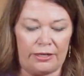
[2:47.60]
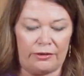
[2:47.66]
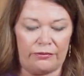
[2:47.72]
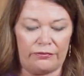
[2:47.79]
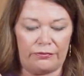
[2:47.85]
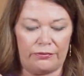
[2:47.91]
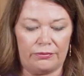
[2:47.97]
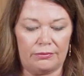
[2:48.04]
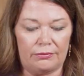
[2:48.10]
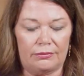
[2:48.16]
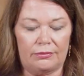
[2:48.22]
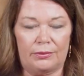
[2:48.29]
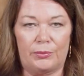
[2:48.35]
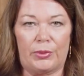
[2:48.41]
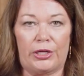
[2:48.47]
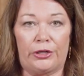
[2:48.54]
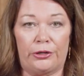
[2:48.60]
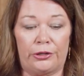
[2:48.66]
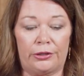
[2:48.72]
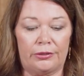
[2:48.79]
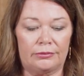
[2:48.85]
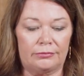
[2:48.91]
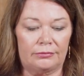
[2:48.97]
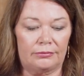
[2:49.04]
of butter
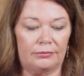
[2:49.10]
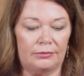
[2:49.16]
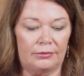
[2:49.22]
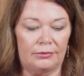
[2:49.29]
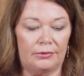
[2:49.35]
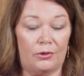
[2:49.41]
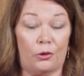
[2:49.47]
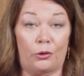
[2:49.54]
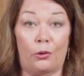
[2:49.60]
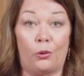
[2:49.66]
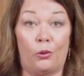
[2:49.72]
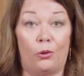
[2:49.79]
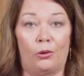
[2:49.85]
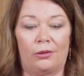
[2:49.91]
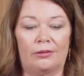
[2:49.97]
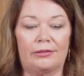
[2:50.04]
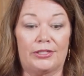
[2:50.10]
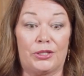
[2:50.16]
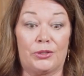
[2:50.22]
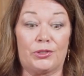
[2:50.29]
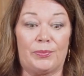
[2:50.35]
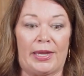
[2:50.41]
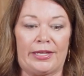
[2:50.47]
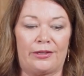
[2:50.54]
or oil,
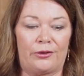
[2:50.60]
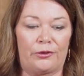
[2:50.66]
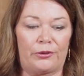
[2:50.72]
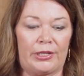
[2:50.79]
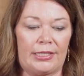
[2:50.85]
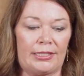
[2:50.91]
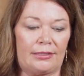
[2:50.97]
use bacon grease.